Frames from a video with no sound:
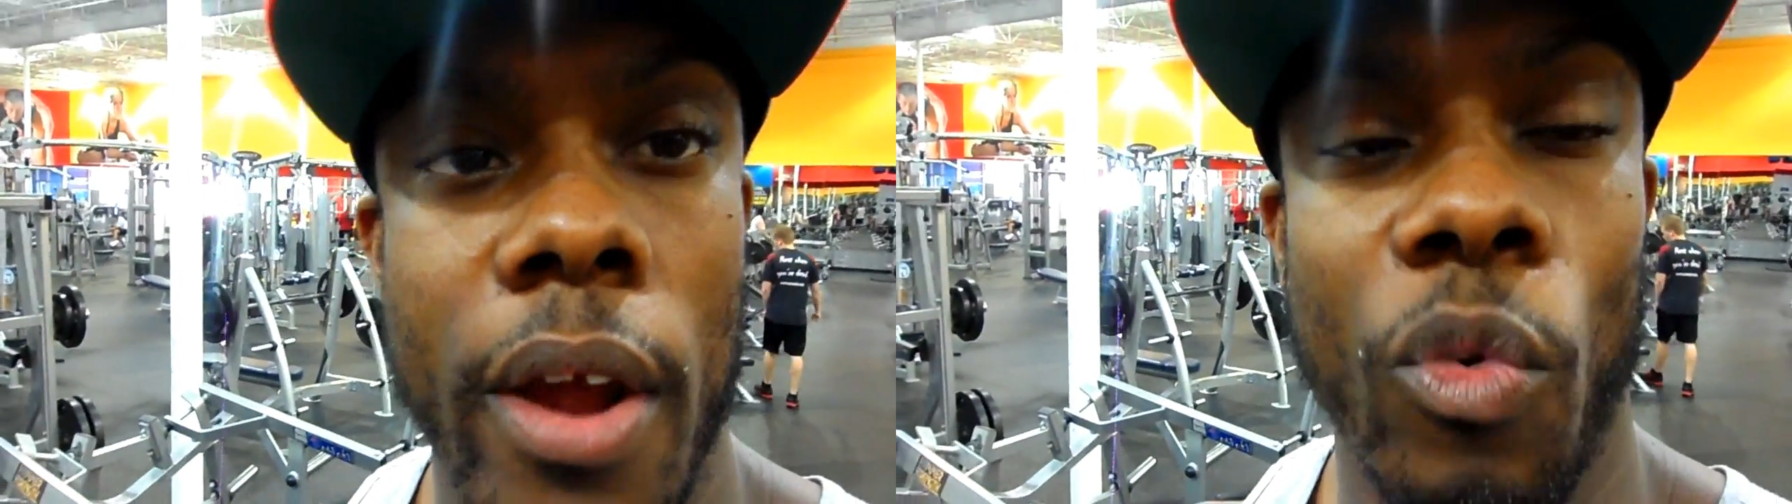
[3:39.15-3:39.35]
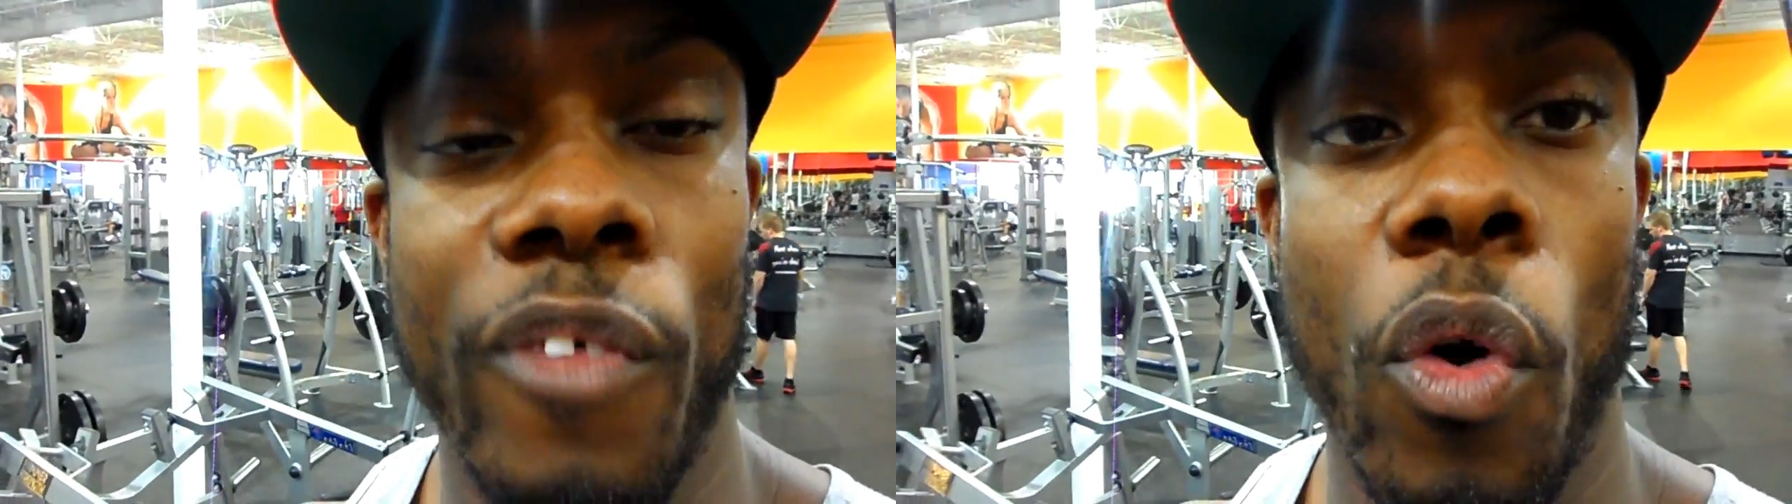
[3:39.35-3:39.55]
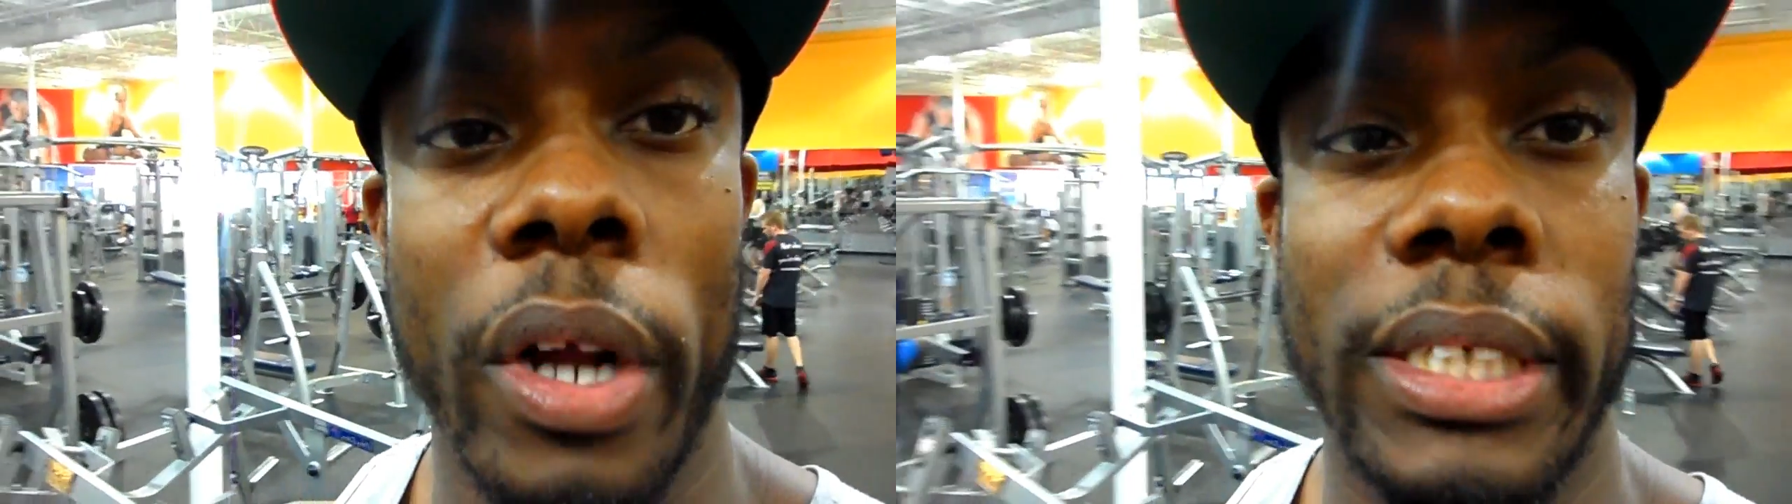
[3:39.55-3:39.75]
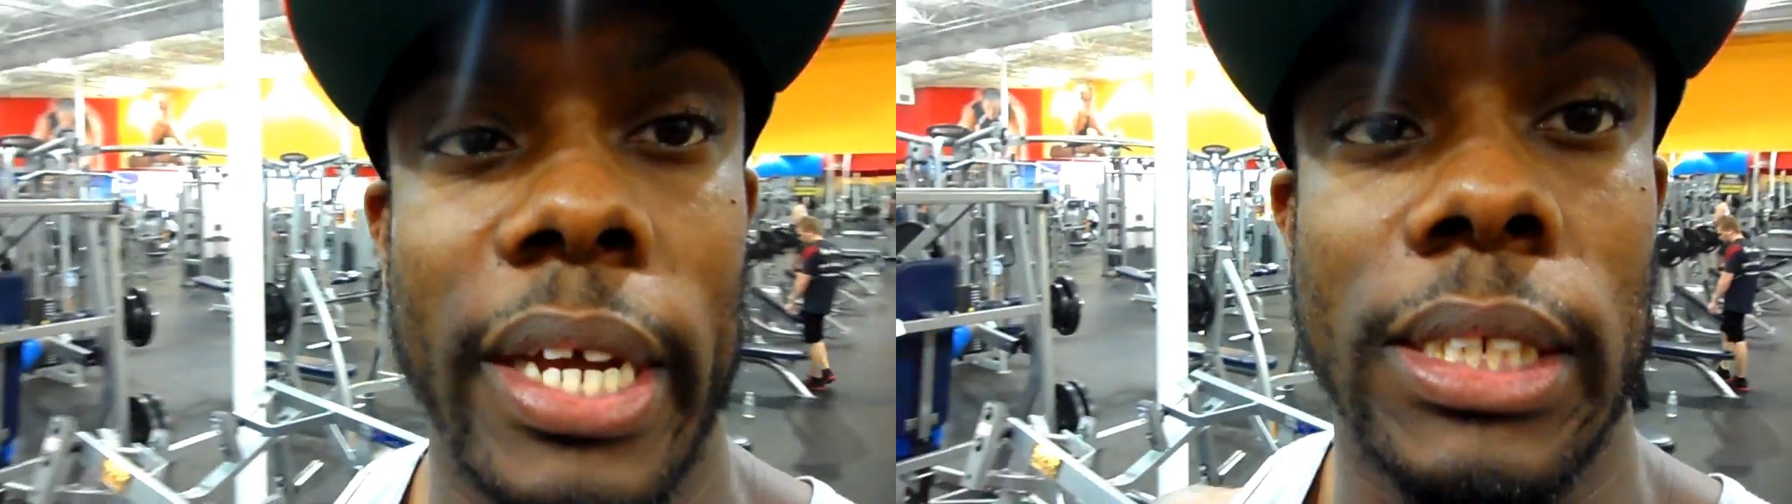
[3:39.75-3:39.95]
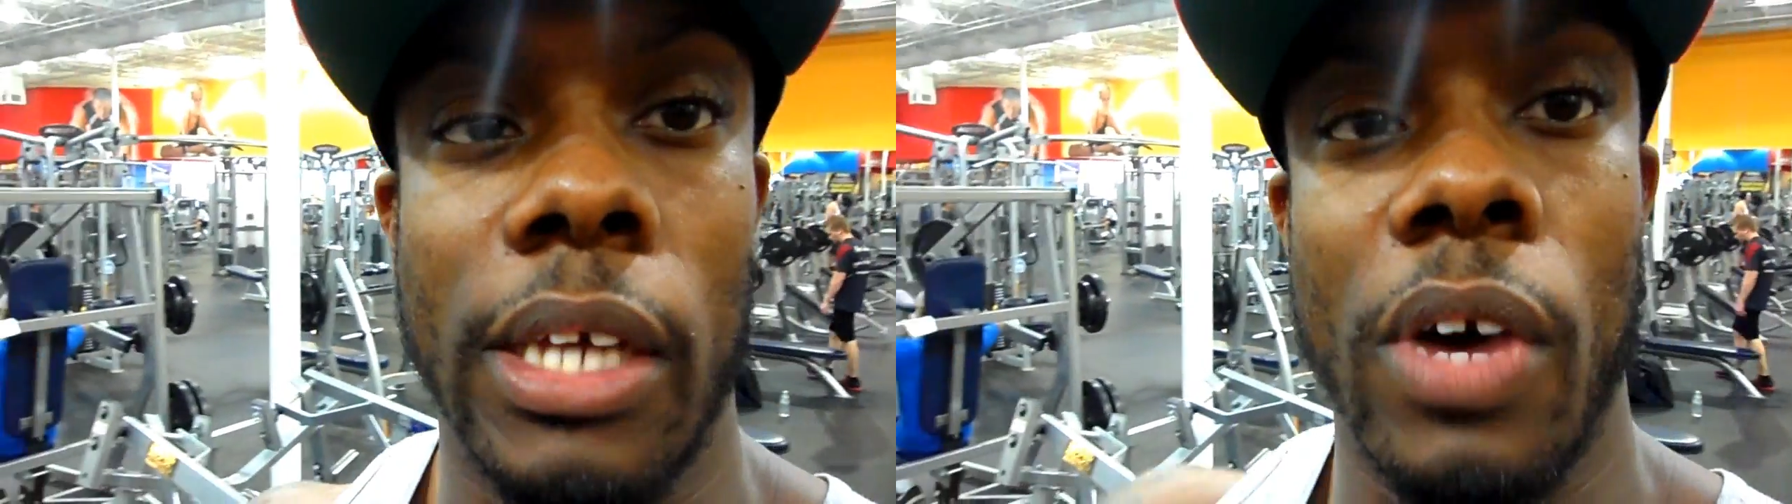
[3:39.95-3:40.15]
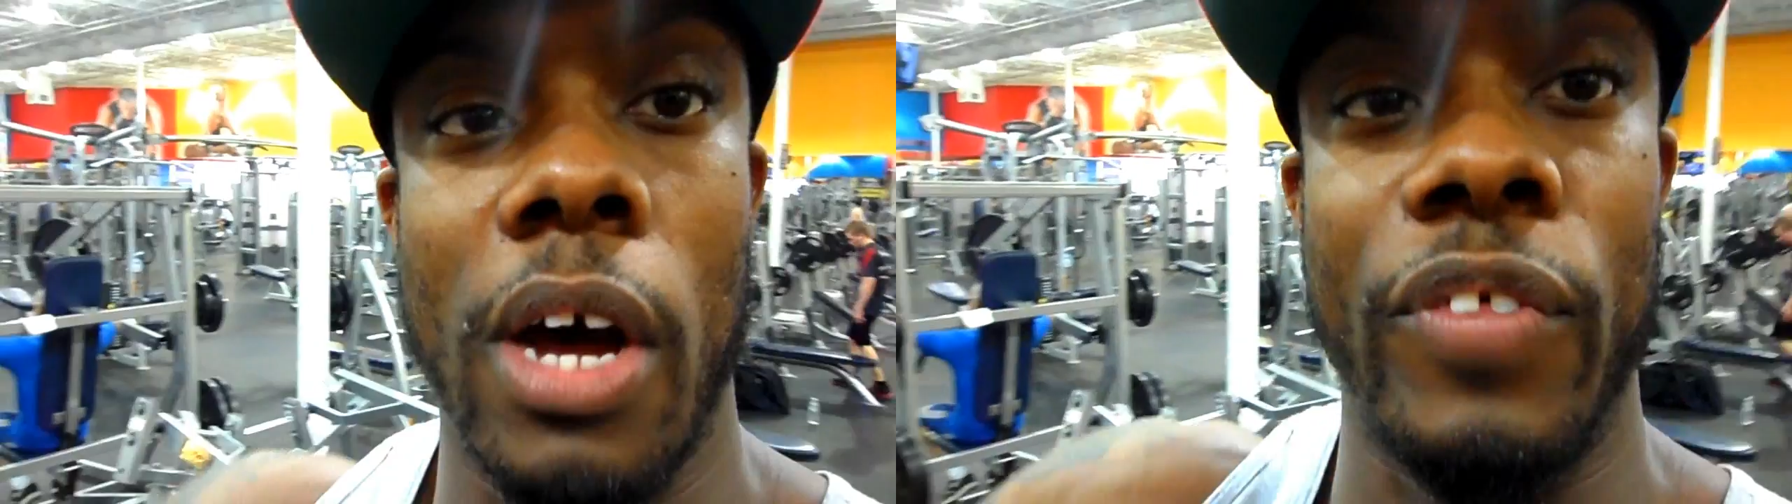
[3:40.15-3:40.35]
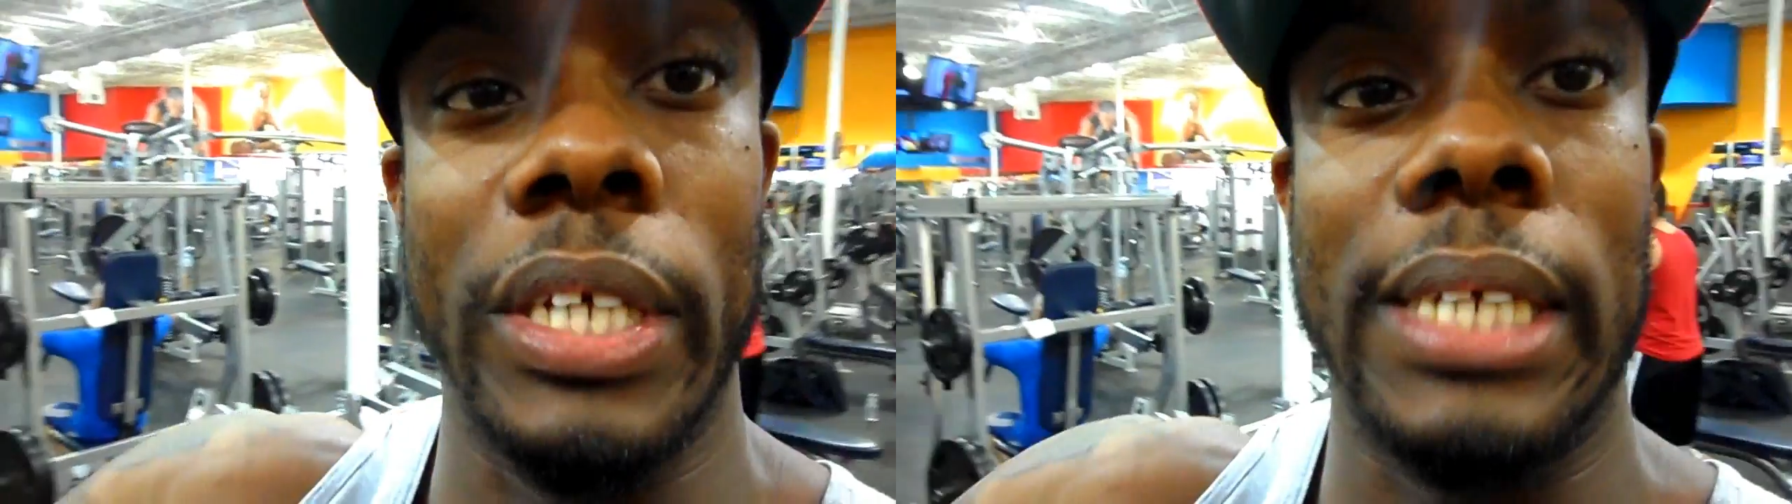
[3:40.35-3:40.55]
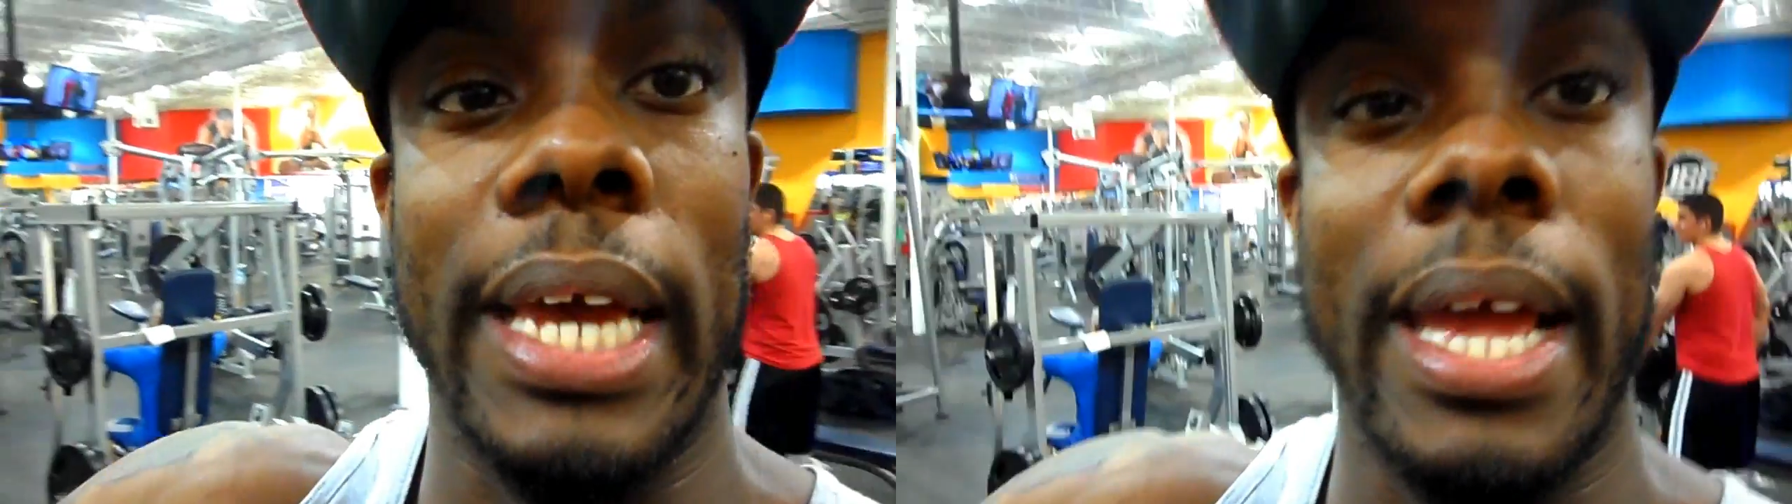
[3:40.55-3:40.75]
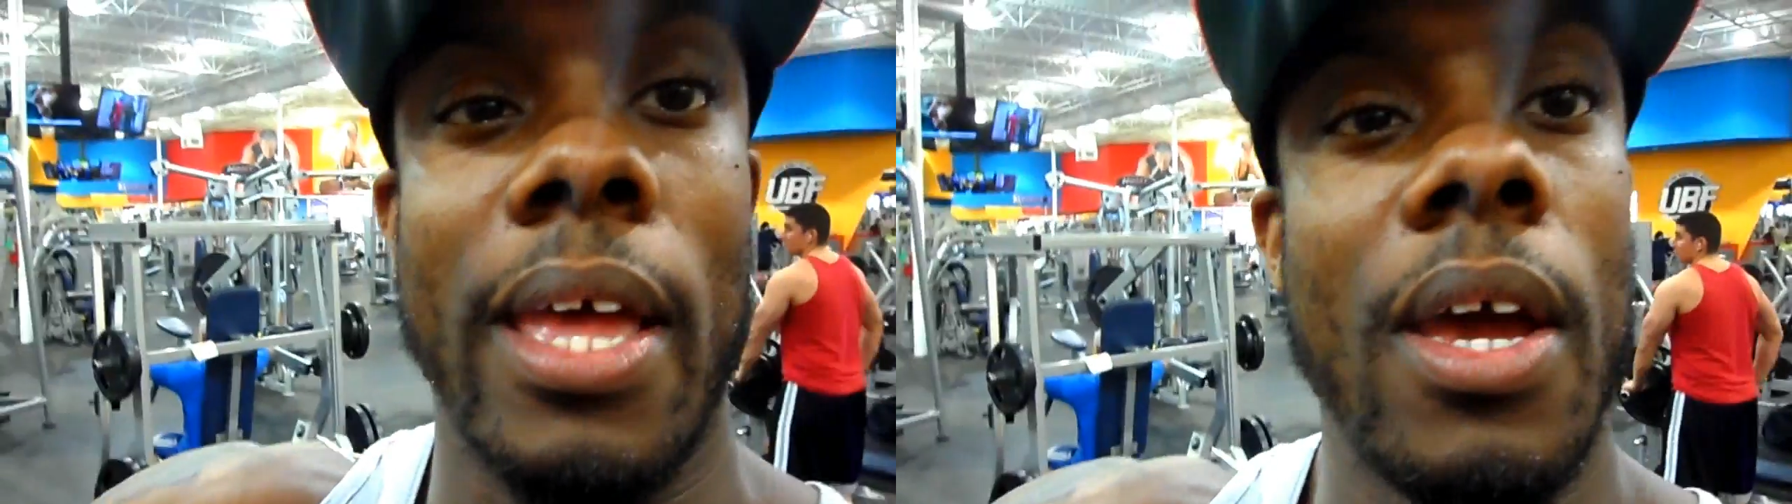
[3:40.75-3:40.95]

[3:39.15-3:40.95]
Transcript: with four sets of uh, 15,